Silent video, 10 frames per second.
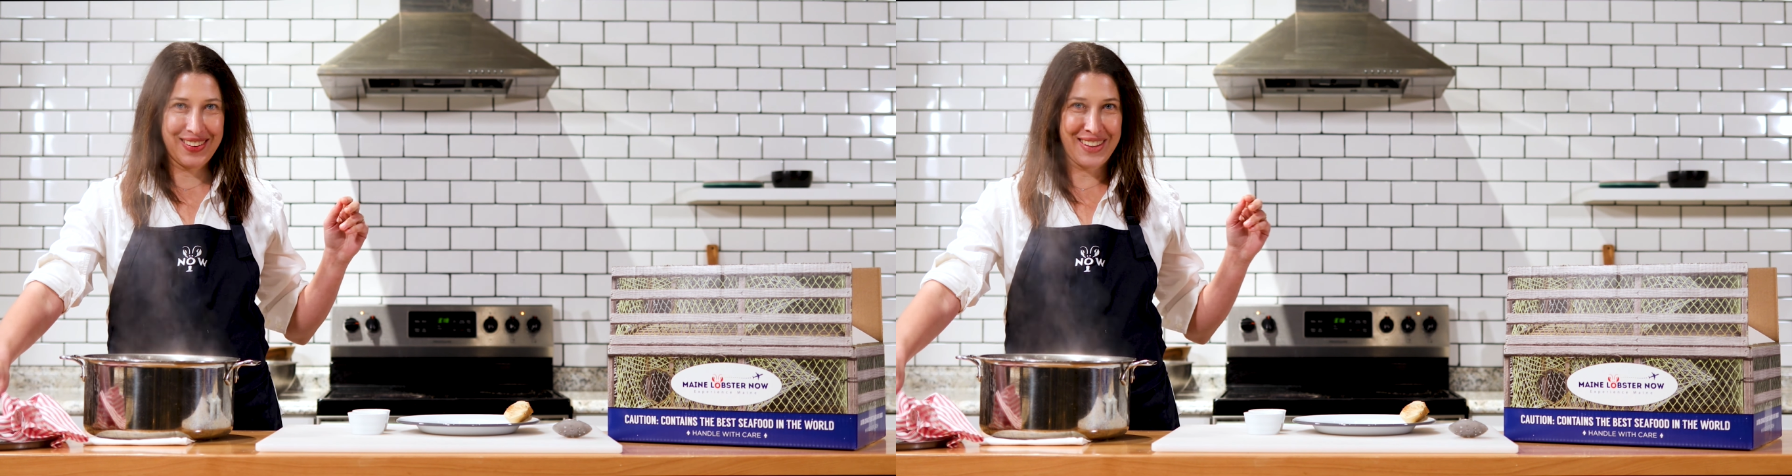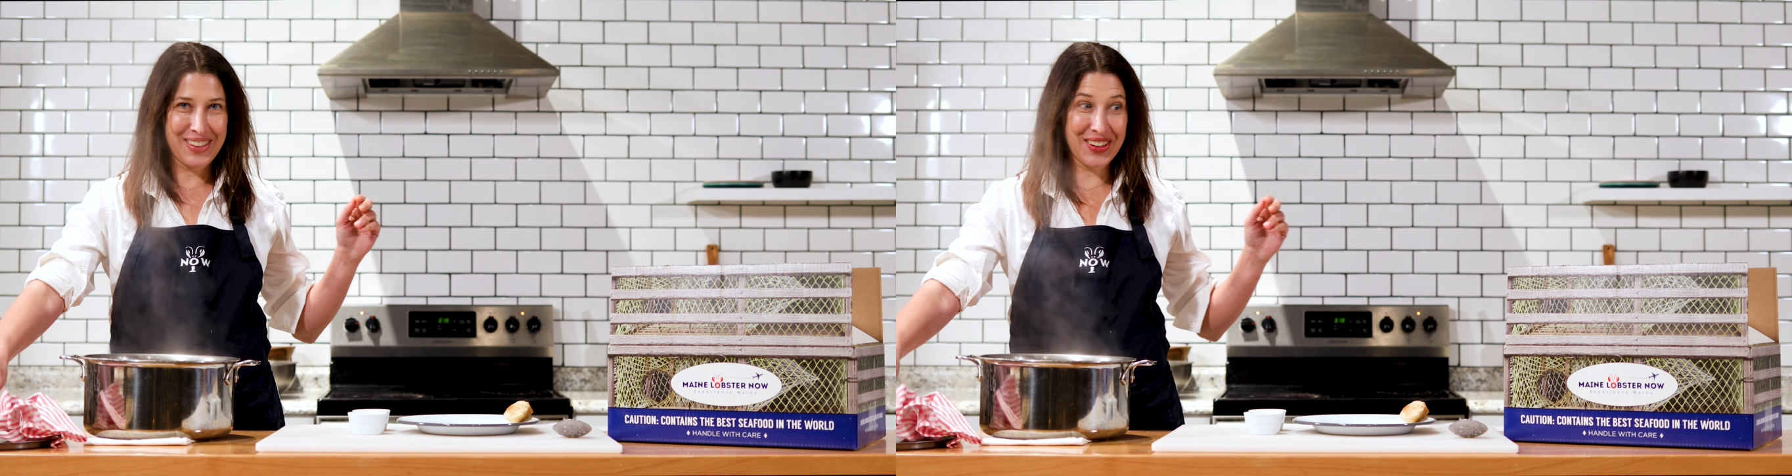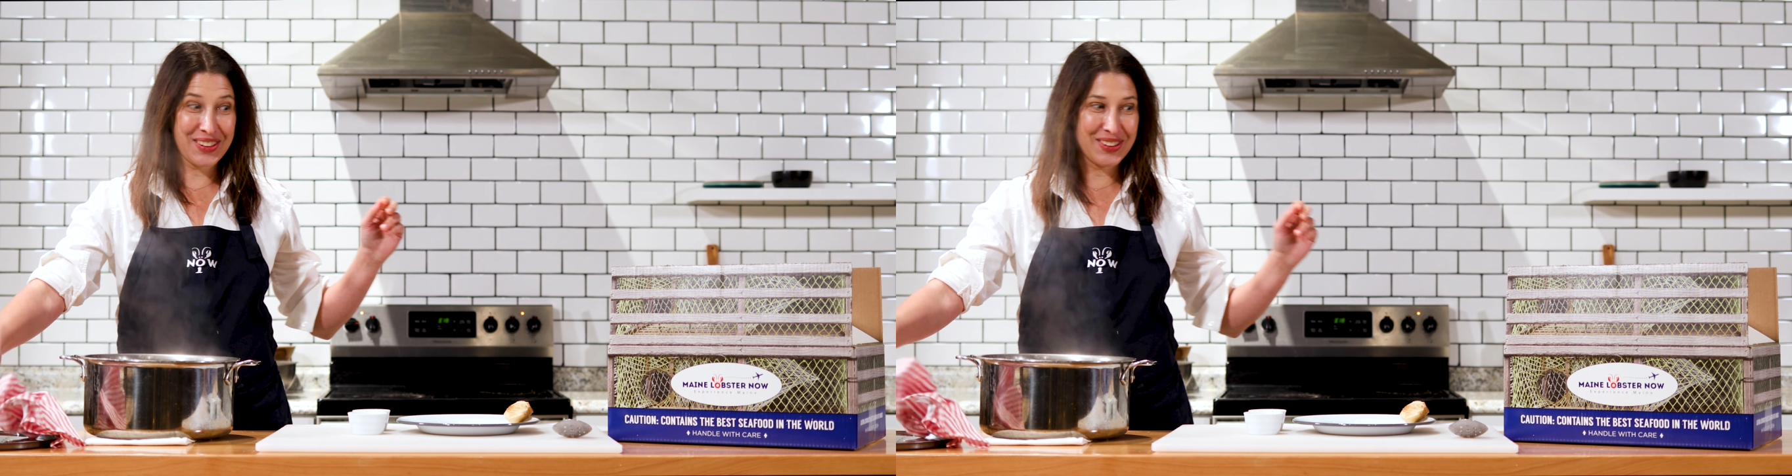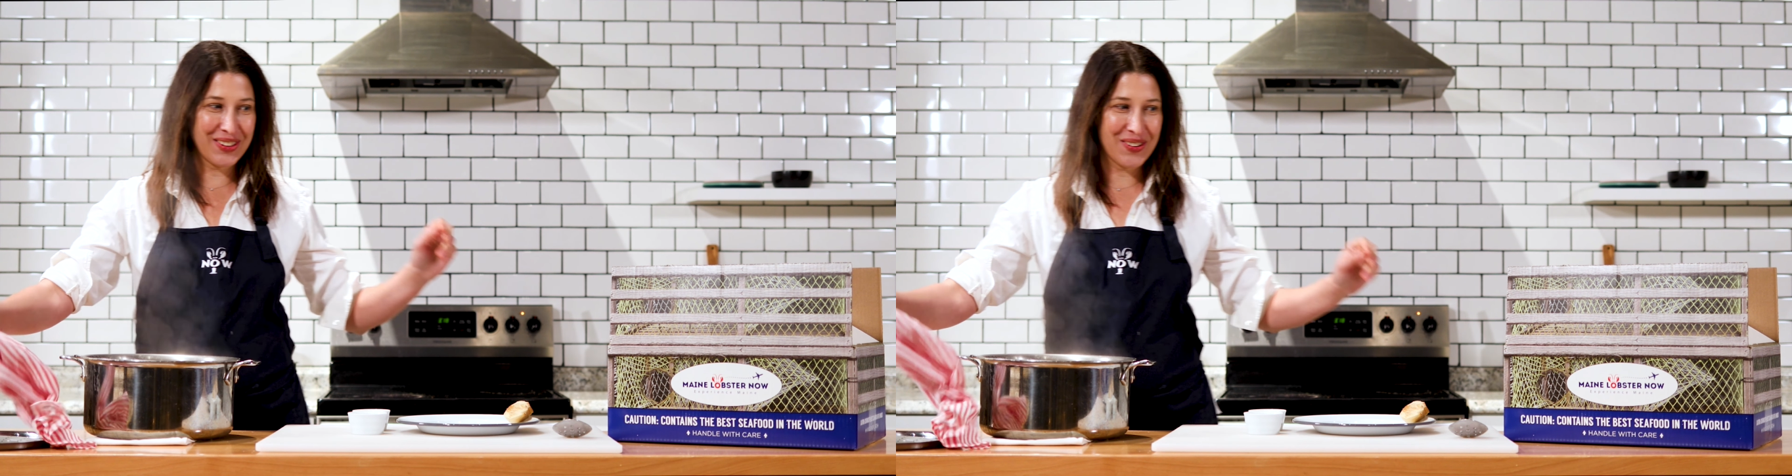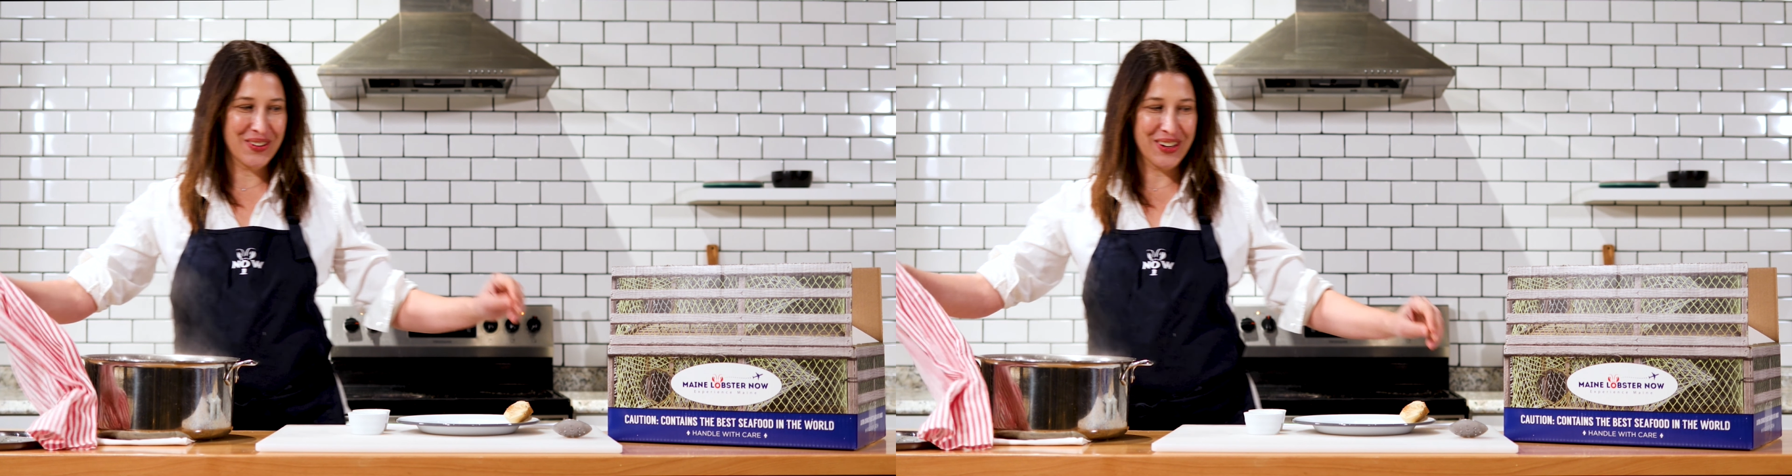They look
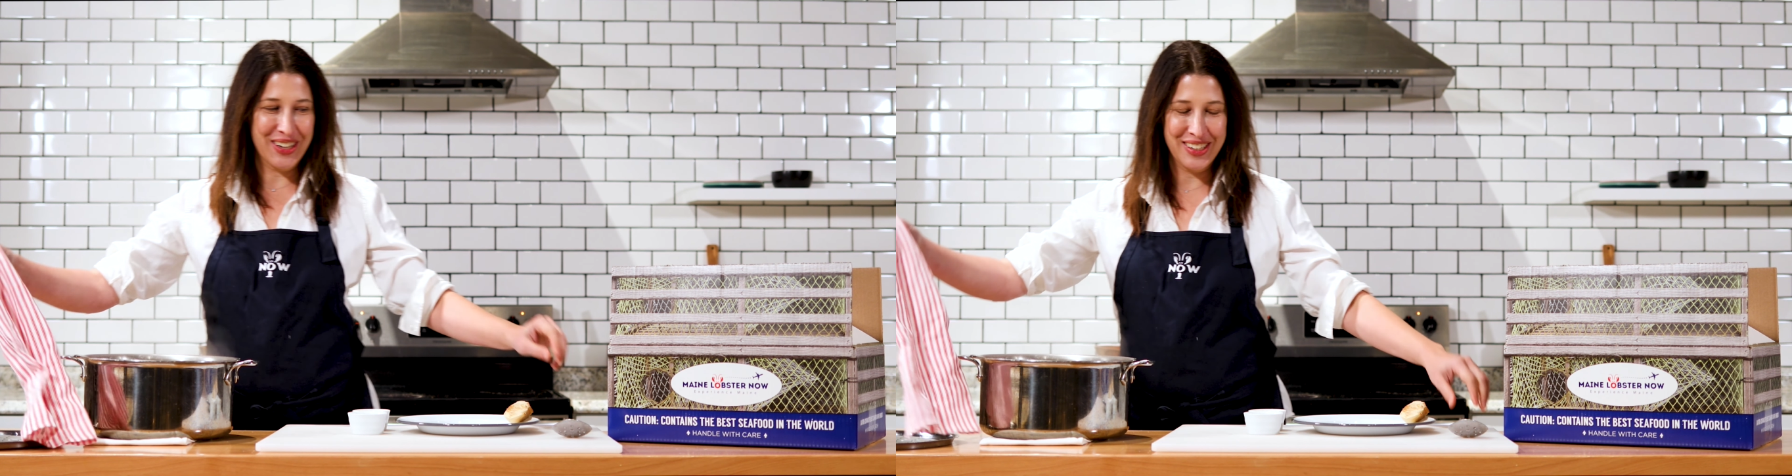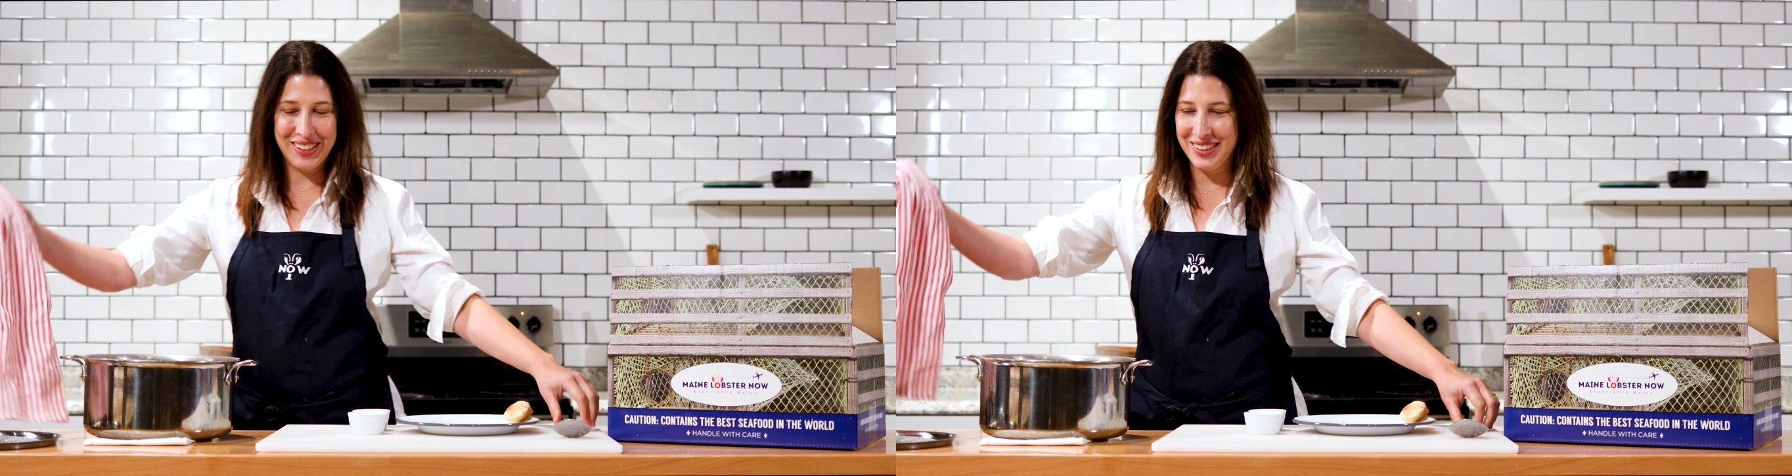so good.